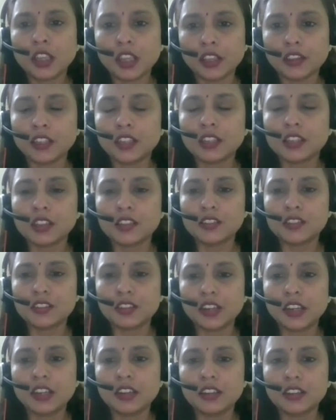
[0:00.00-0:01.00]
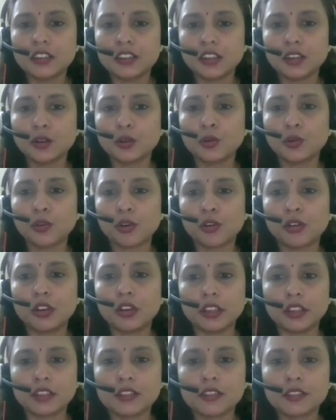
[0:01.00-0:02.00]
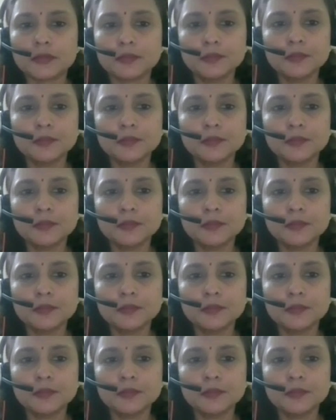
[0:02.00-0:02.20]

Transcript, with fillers: And then constraint is include all links.